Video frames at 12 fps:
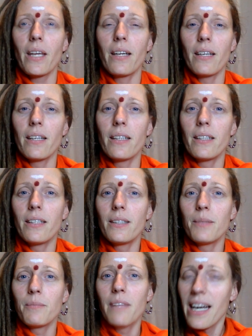
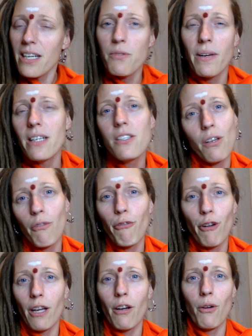There is where the
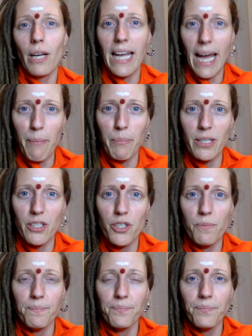suffering only
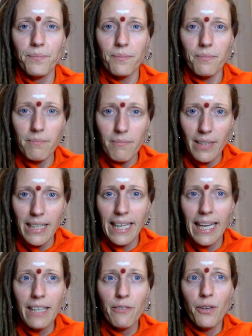happens.
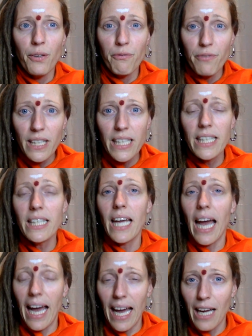And we
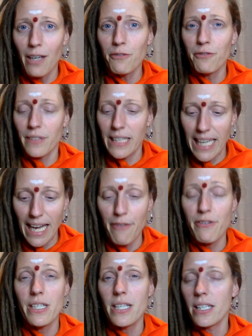have in
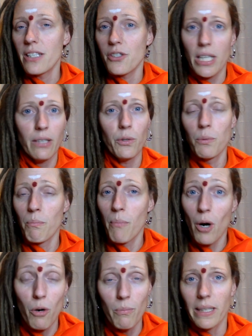every single
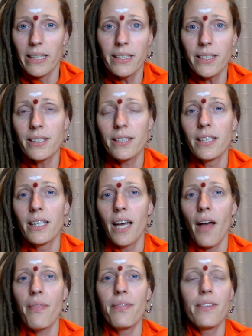moment
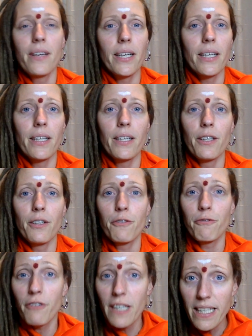the
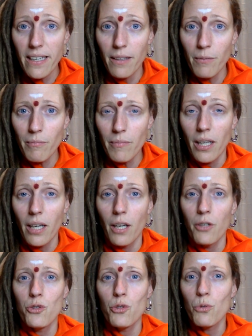freedom
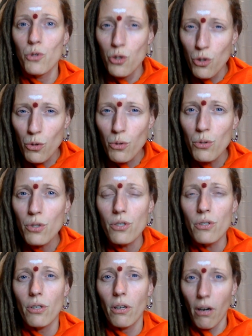to
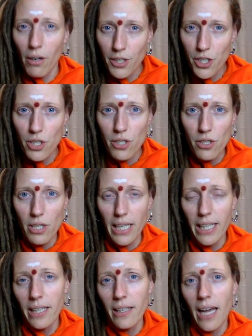choose
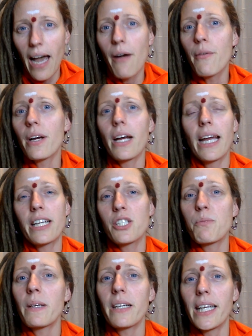consciously our
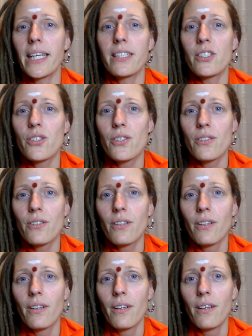experience.
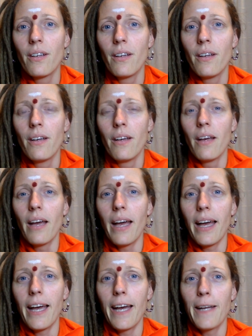
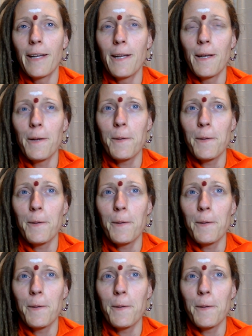And